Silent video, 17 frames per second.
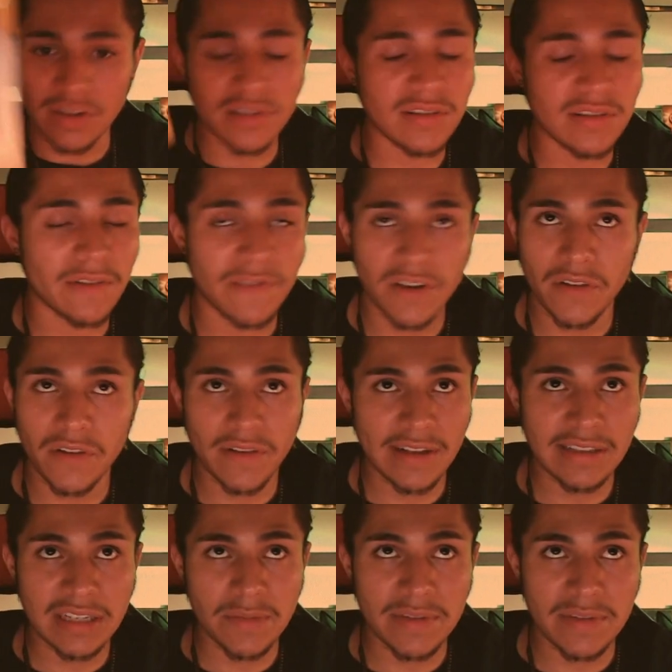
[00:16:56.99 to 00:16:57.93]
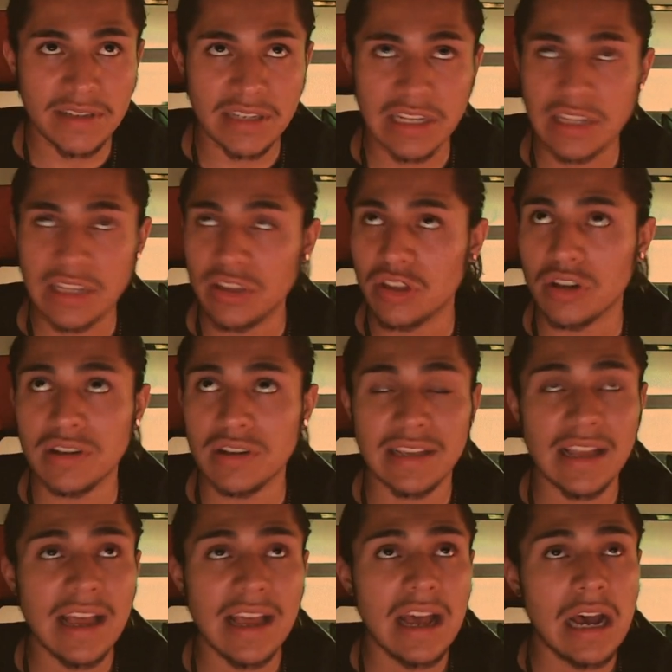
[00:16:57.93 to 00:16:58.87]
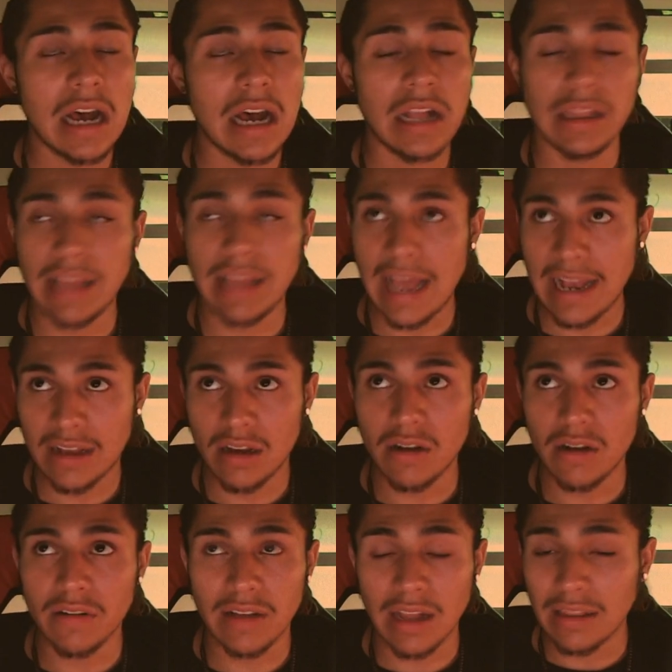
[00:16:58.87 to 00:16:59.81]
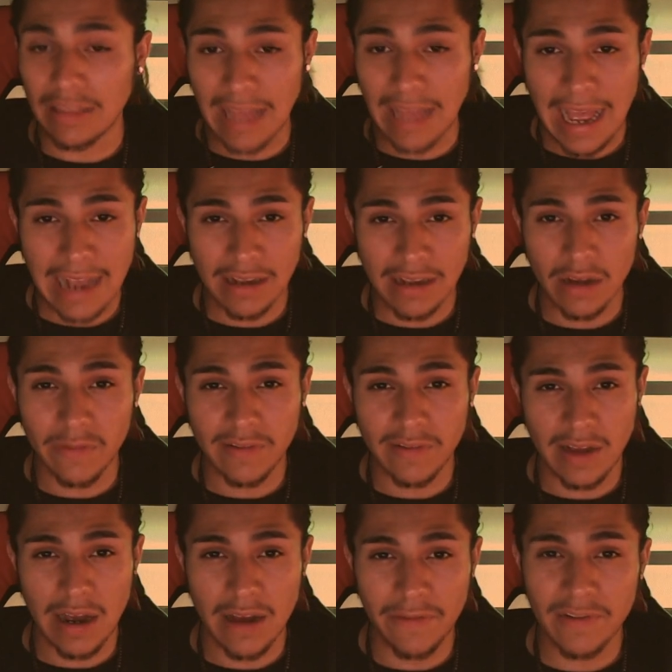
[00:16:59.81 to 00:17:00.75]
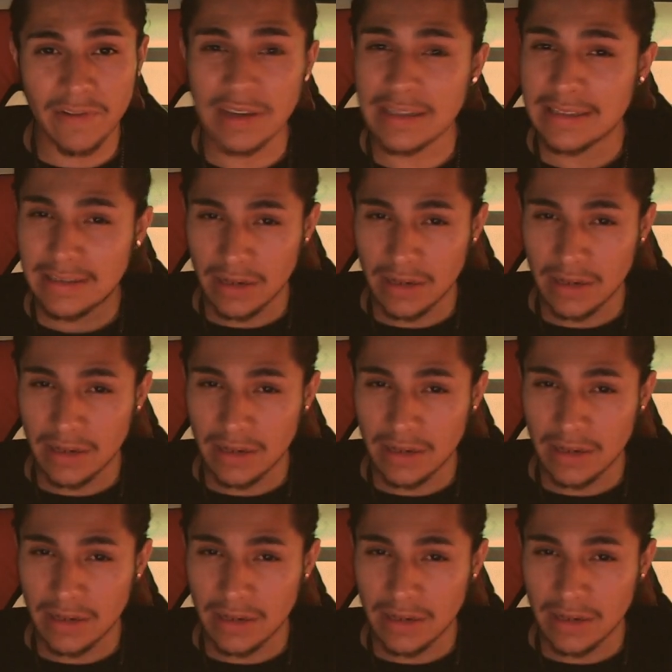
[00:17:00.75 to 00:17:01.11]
There's a fear of intimacy. There's a lack of confidence.